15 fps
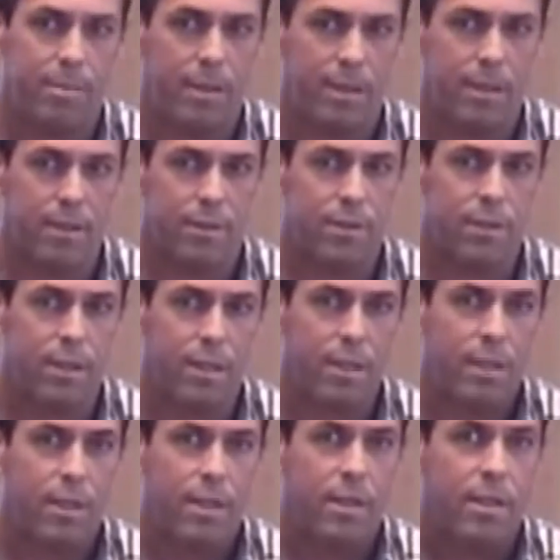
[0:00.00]
Because
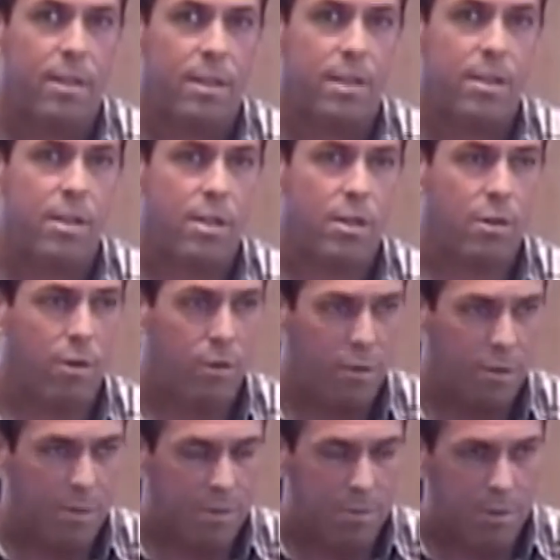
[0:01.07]
going
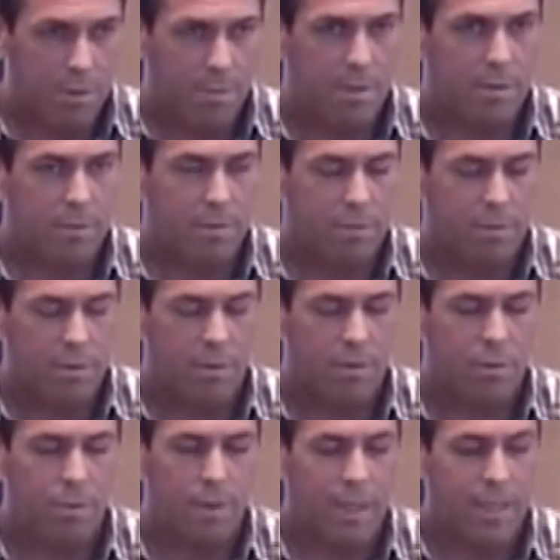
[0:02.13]

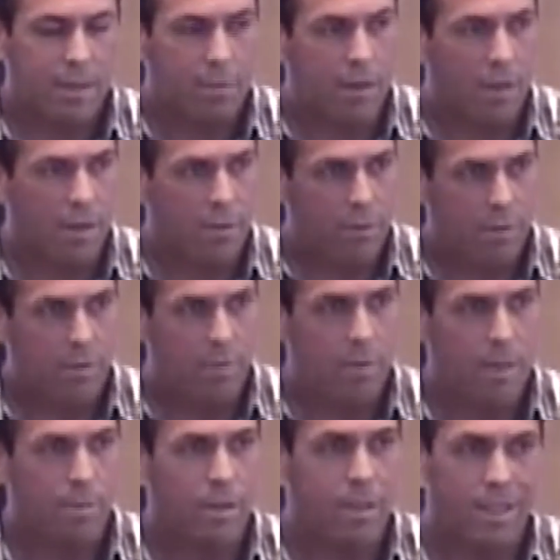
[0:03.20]
through what I had gone through,
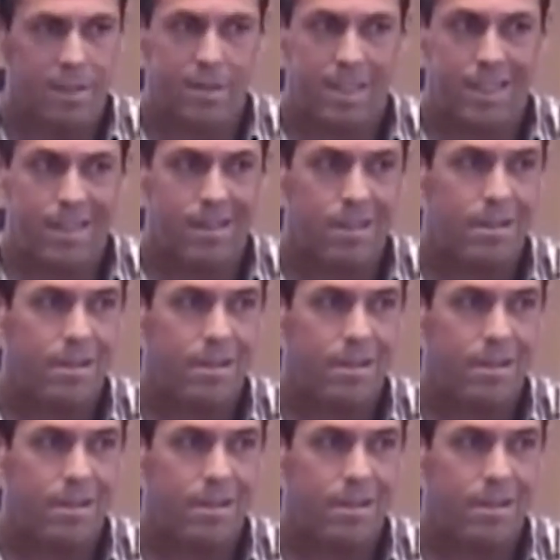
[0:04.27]
I realized that